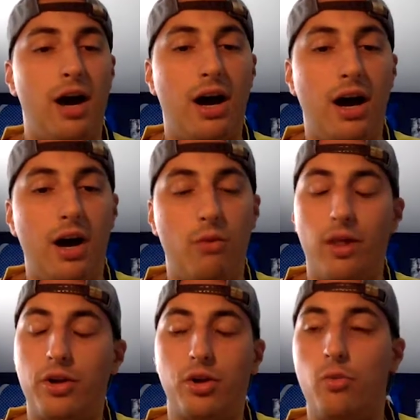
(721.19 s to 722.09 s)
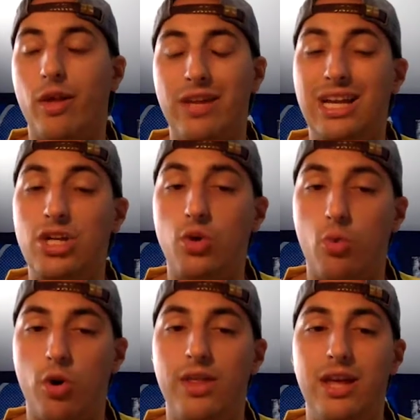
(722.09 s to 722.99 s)
a relegation
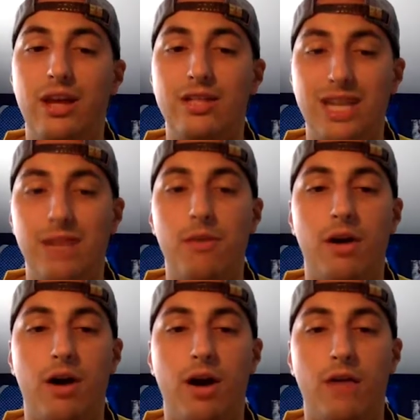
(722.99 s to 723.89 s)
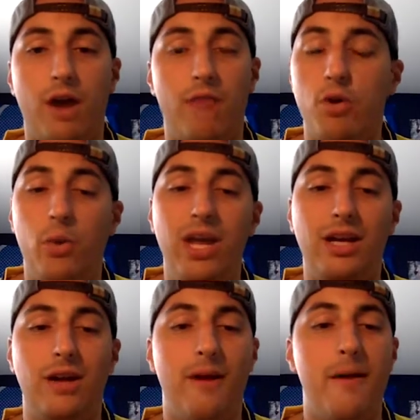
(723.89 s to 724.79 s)
worthy team of the week.